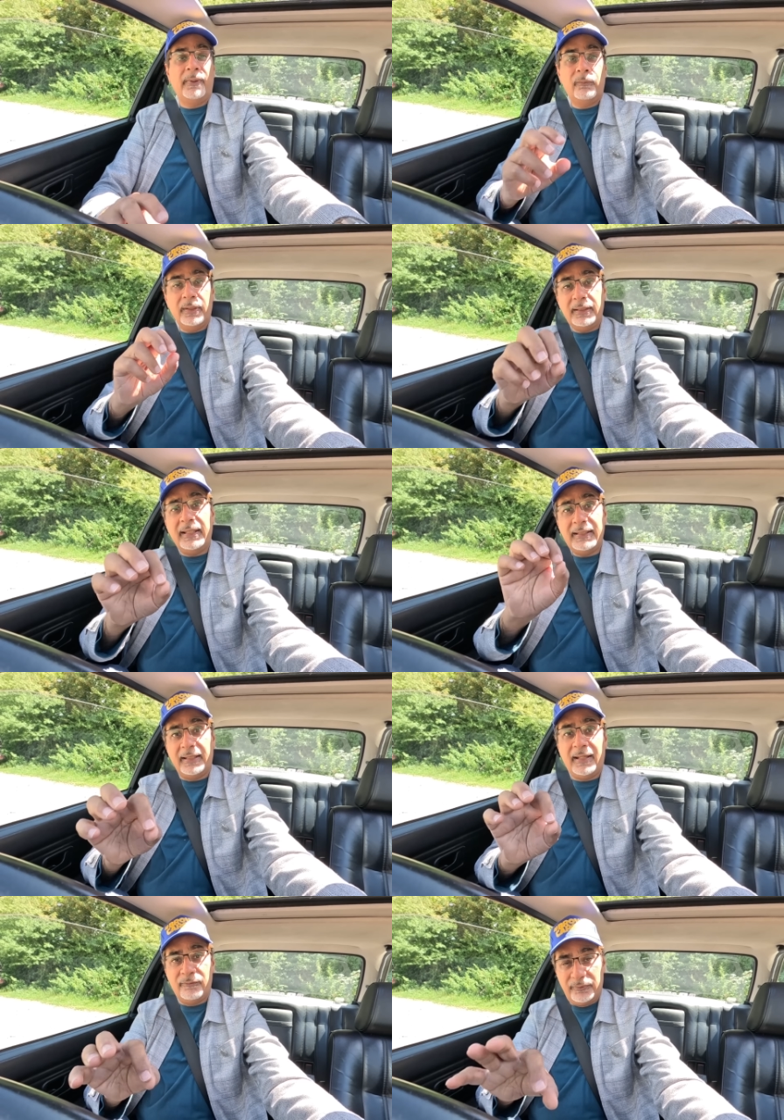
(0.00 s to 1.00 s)
But one thing
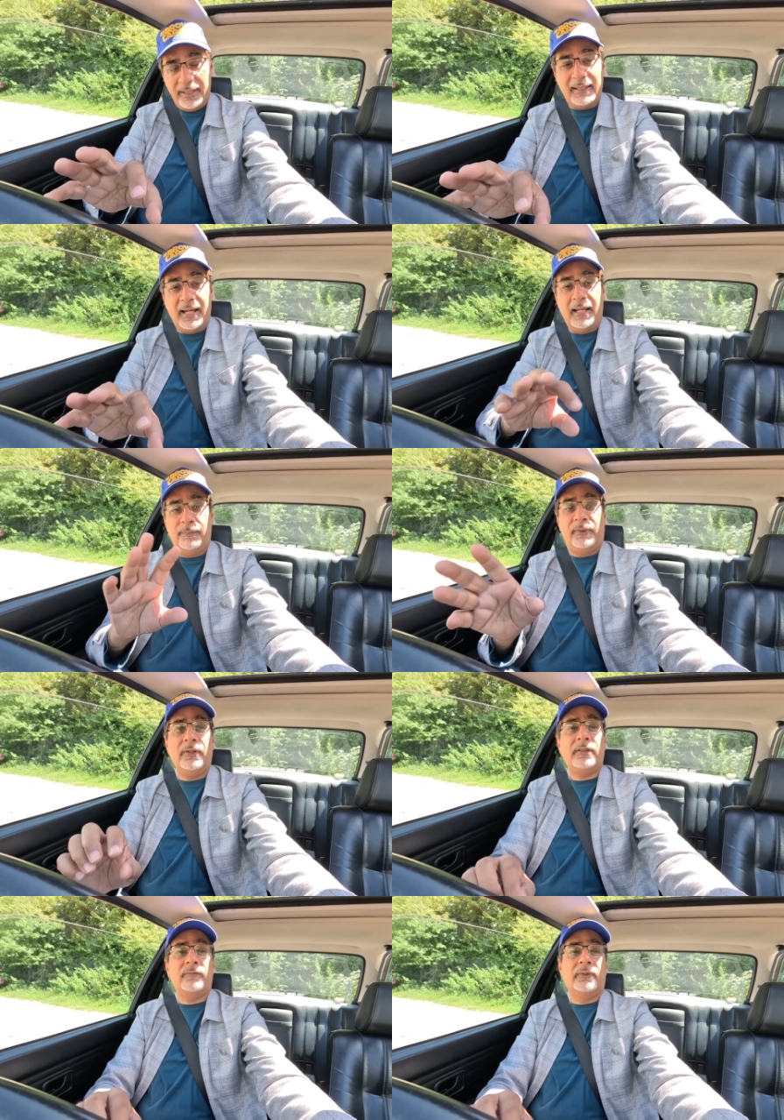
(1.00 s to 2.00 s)
that they've realized
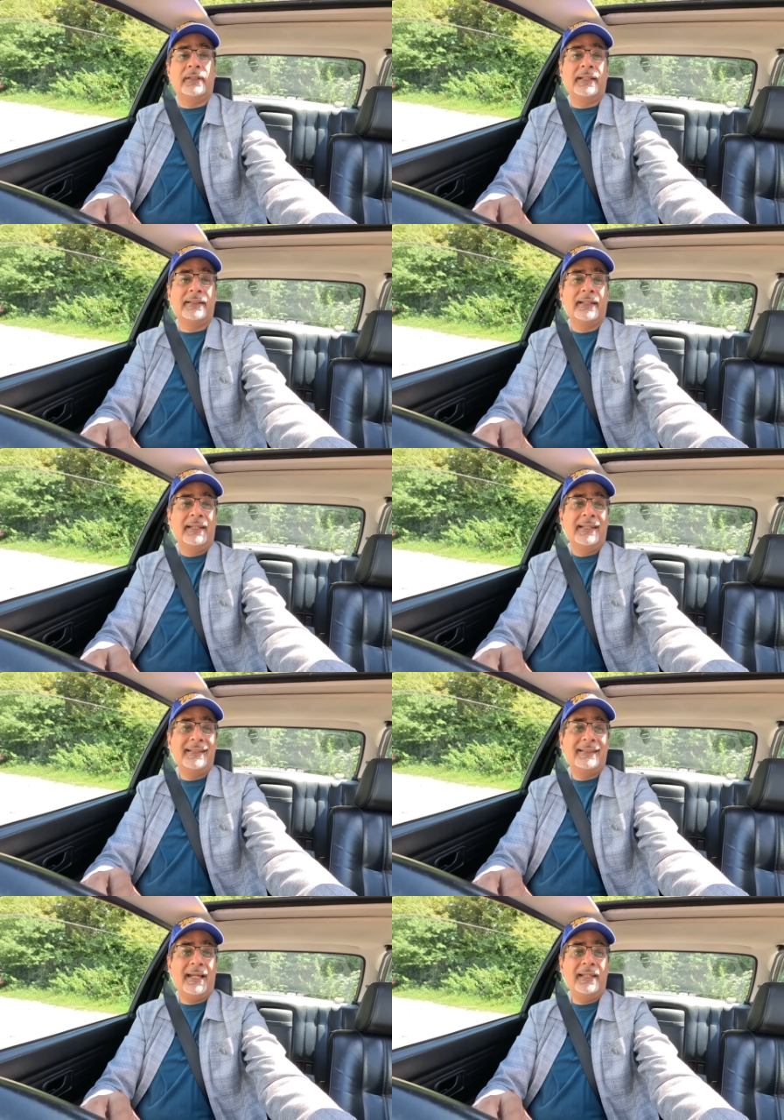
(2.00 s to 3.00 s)
because of all of this
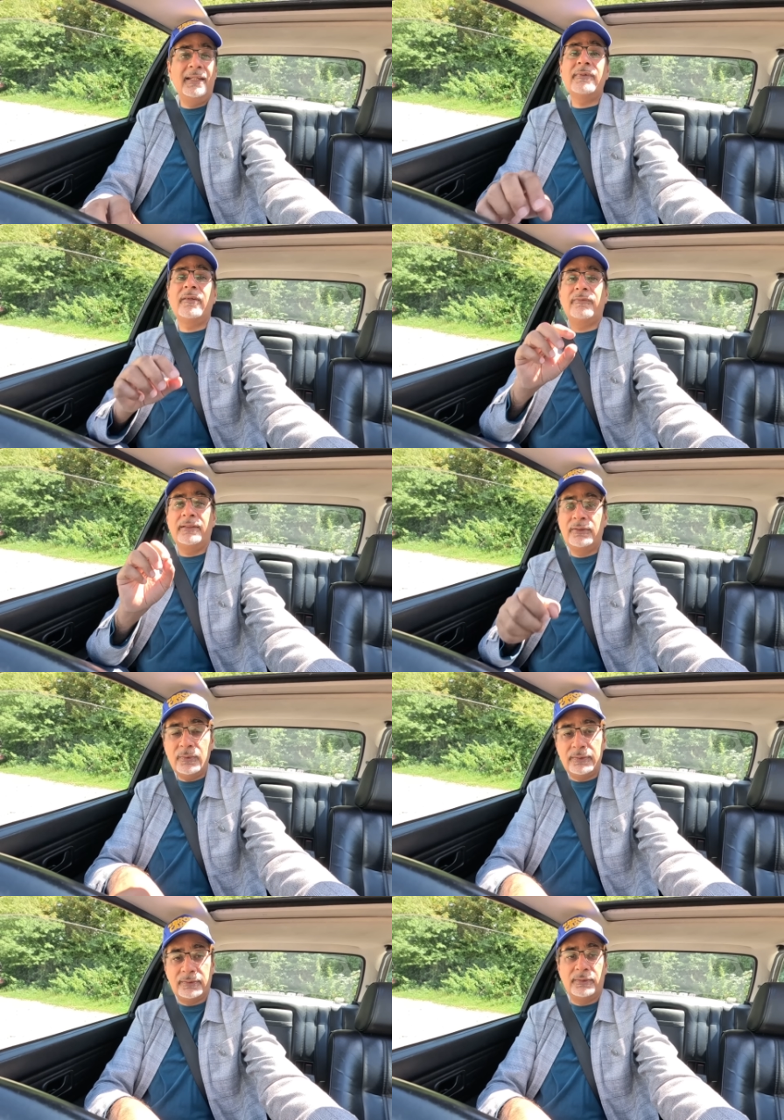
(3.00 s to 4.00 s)
is that even if they
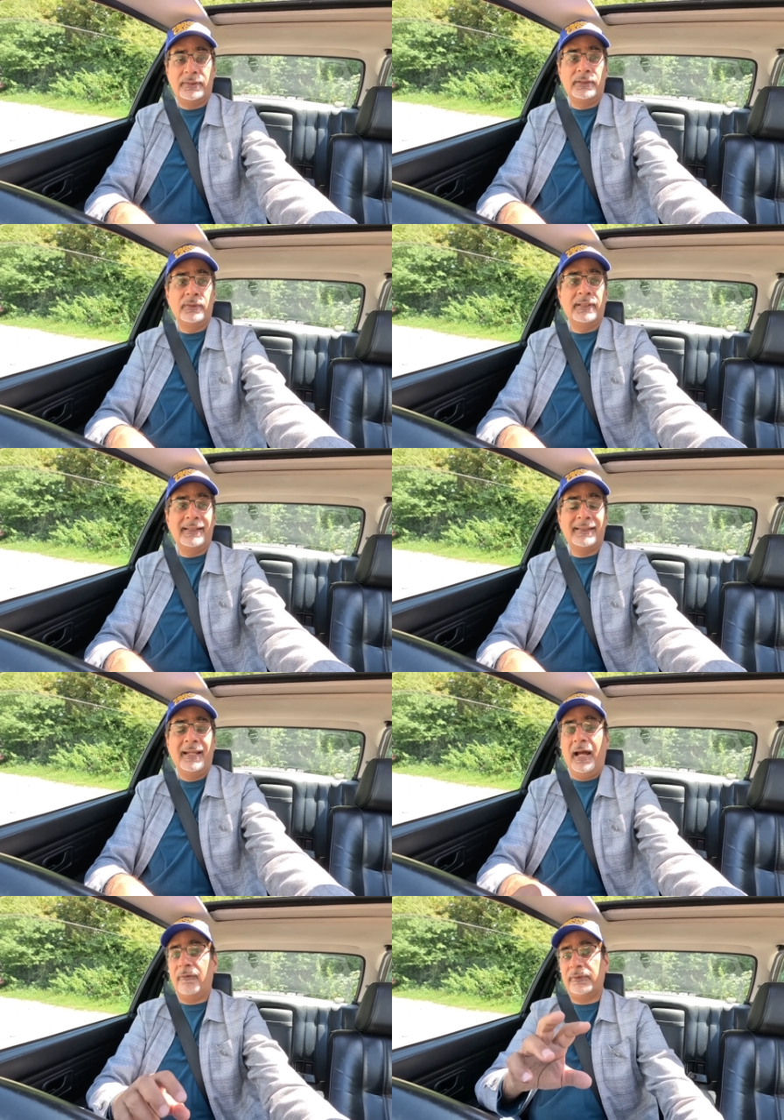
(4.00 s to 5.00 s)
do introduce the ULEZ,
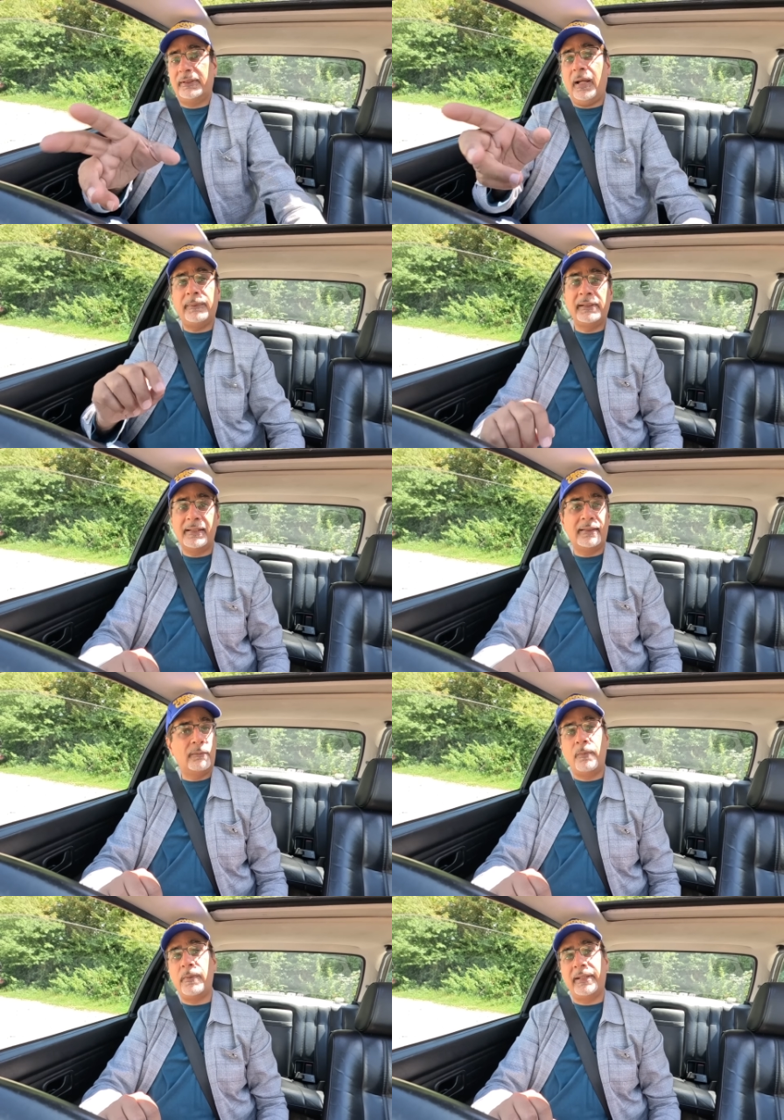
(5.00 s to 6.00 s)
after a couple of years, they
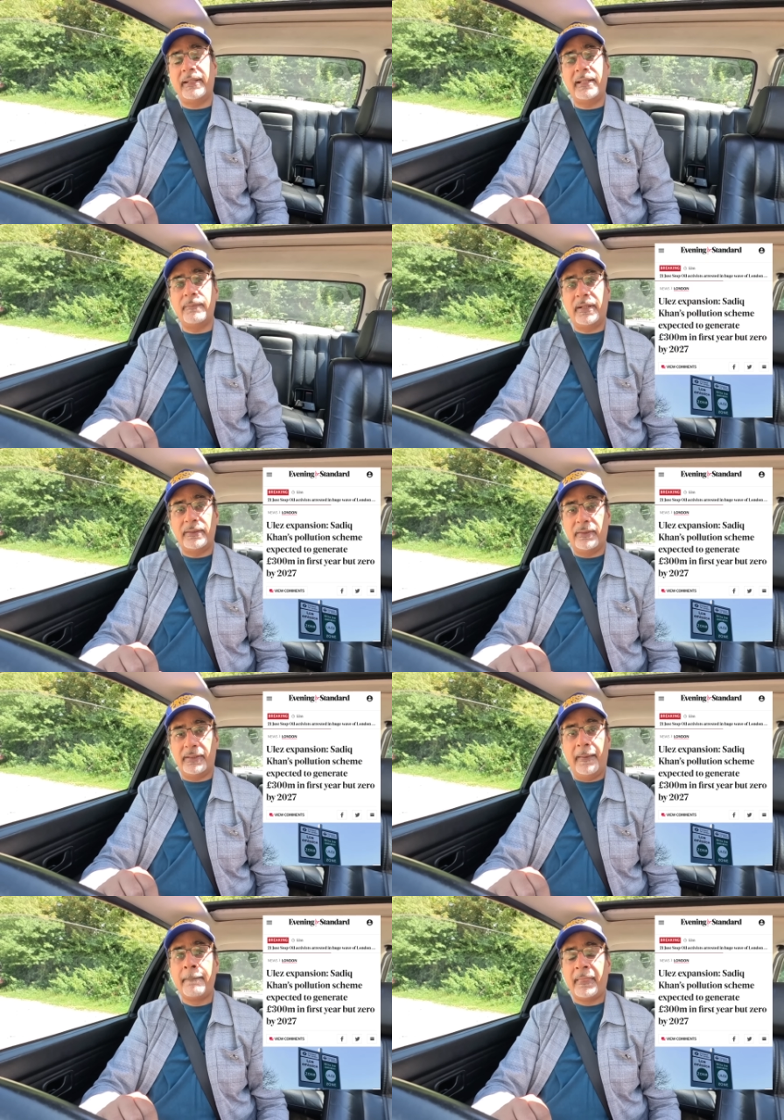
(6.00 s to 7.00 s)
won't be making any money on
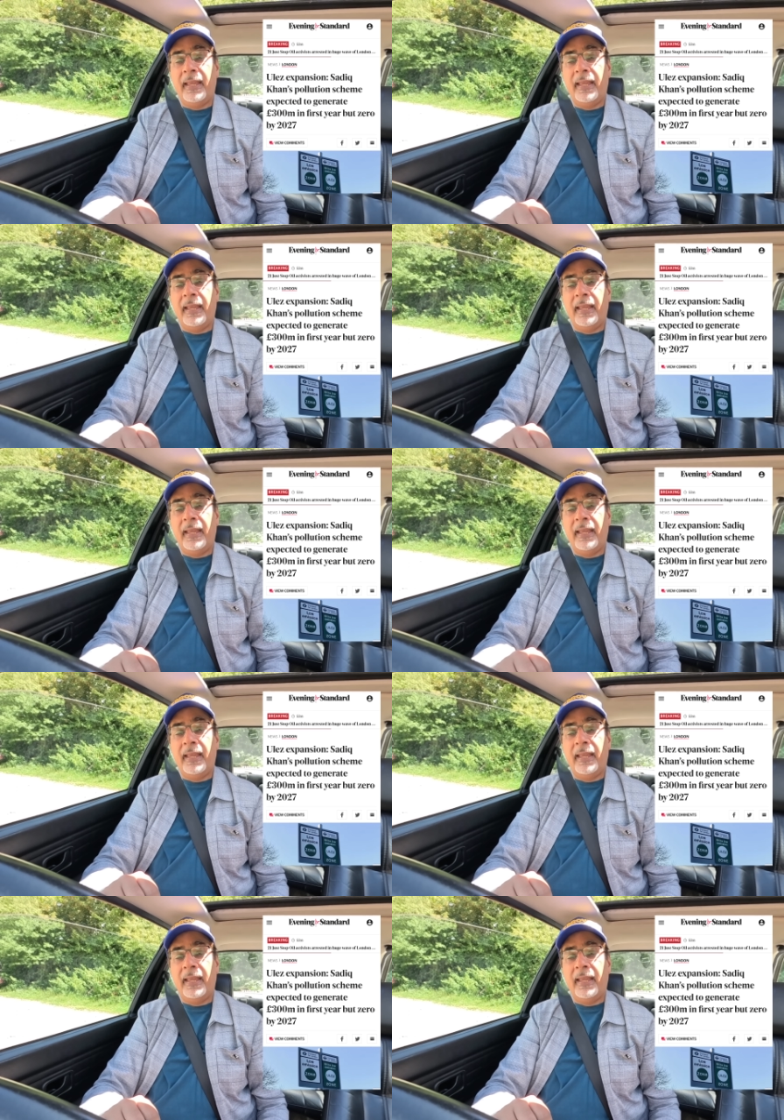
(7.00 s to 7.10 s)
it.